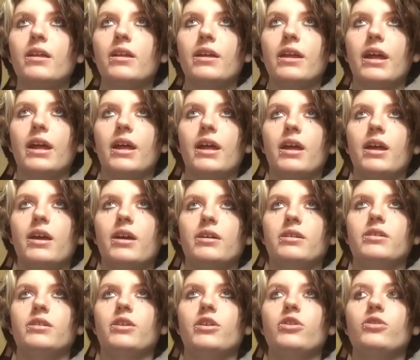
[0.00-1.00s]

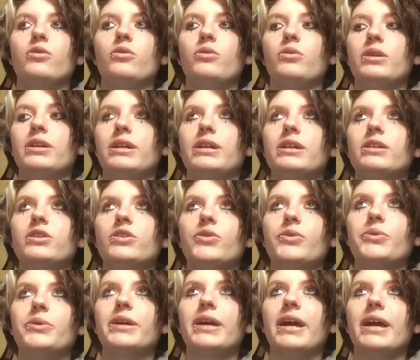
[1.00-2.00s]
and you need
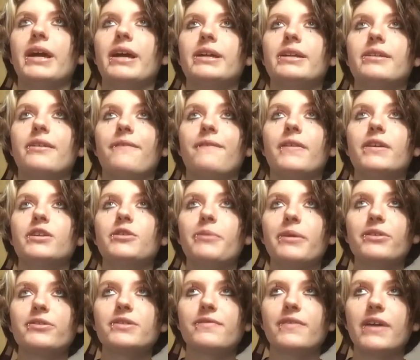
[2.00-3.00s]
to get
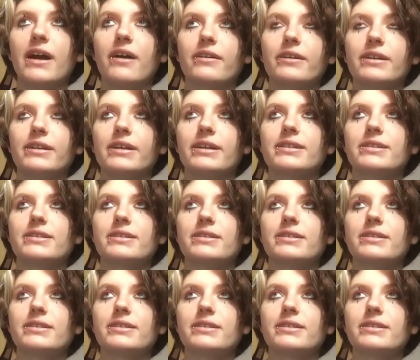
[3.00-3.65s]
fundamentals of calculus